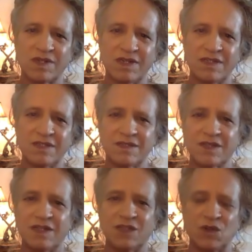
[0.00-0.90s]
cut
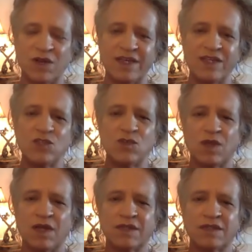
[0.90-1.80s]
and dry
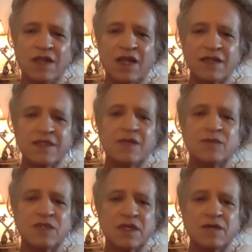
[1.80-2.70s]
issue. A lot of
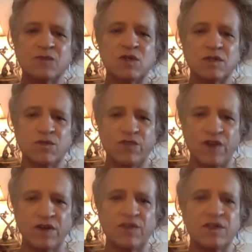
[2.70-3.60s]
times it comes on
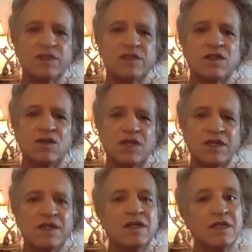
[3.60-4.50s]
very, very slowly,
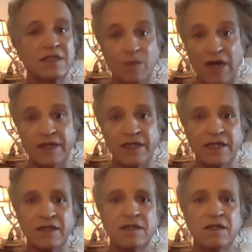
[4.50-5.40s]
at least mine did.
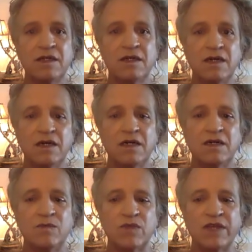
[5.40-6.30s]

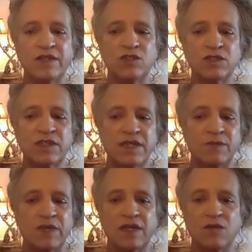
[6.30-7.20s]
And it just
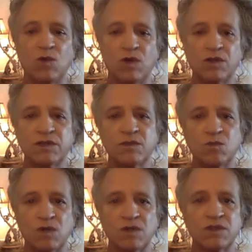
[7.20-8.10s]
kept getting worse
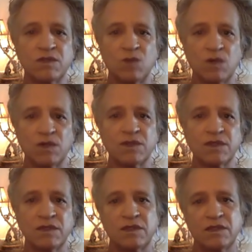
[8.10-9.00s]
and worse and worse.
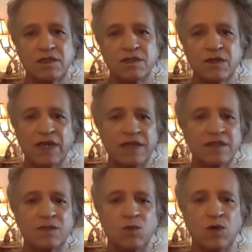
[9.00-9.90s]
So it got
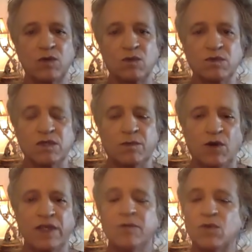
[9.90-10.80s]
to a point of
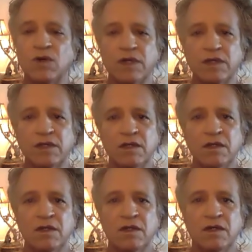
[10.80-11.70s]
breaking.
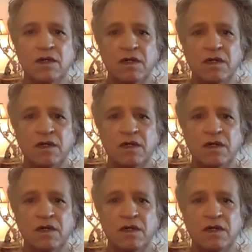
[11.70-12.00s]
Mm-hmm.